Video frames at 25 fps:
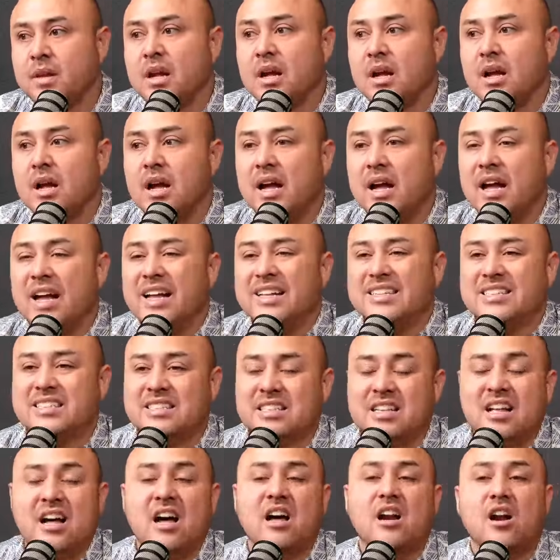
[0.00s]
It's
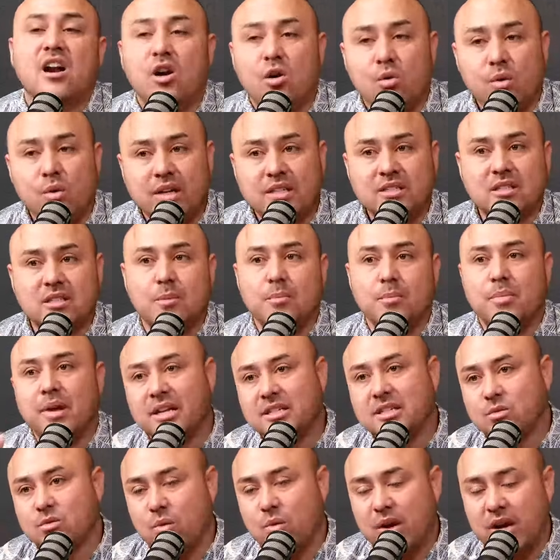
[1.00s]
not always the best
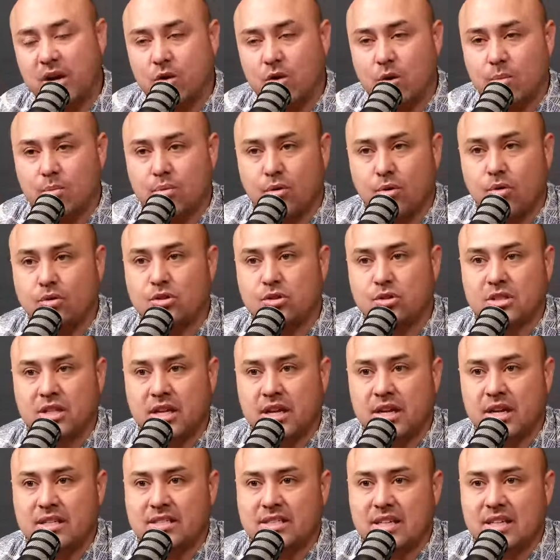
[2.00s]
way to approach
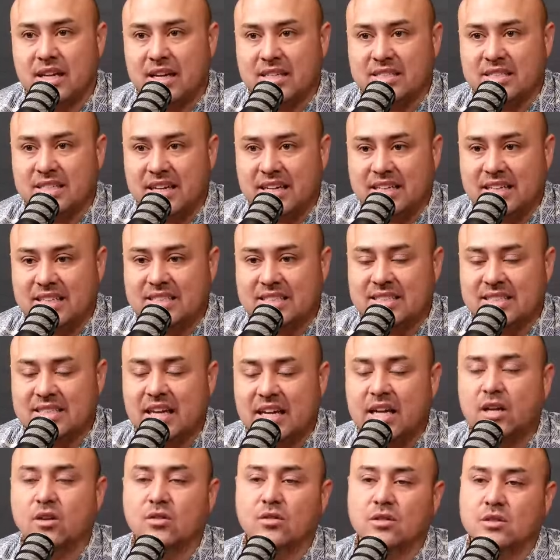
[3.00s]
things as a
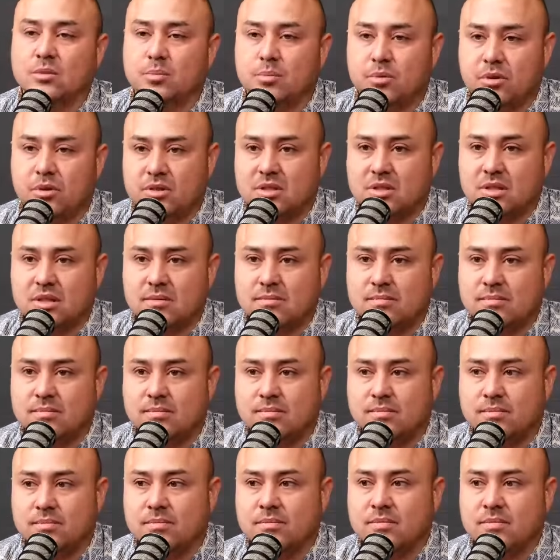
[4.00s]
salesperson.
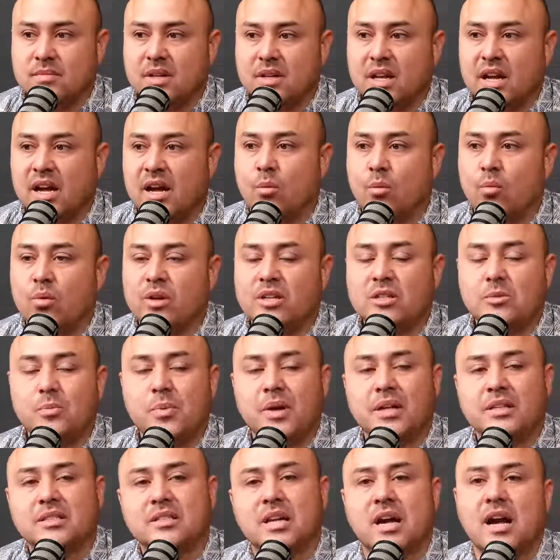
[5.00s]
And we
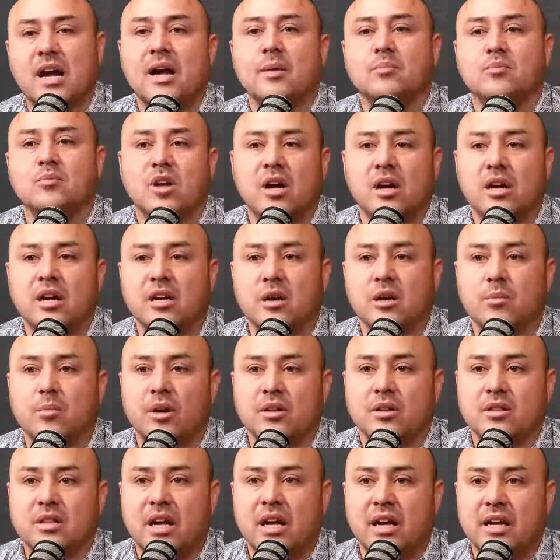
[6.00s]
spent time talking about
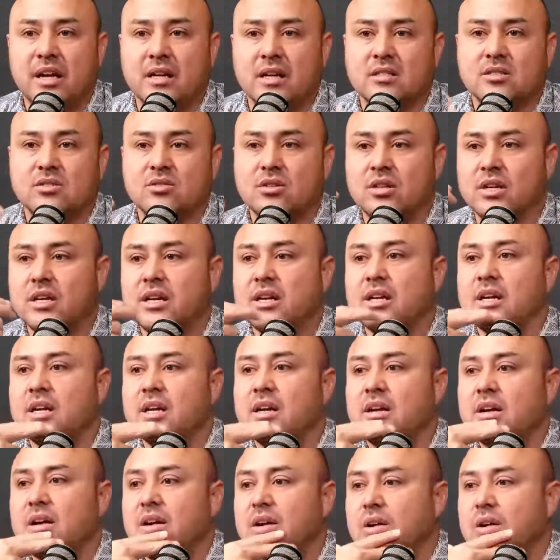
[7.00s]
that yesterday
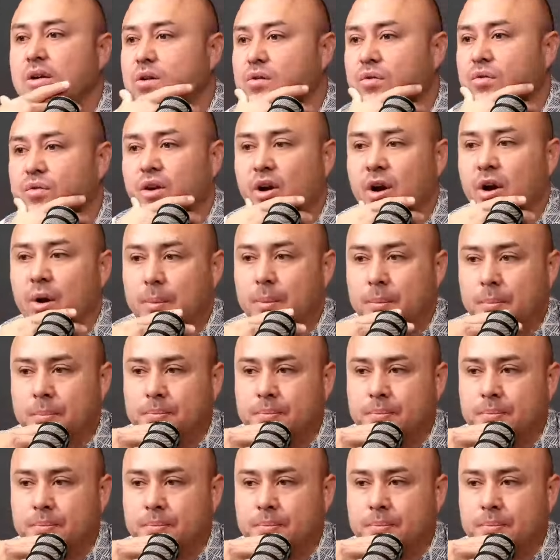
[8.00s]
from,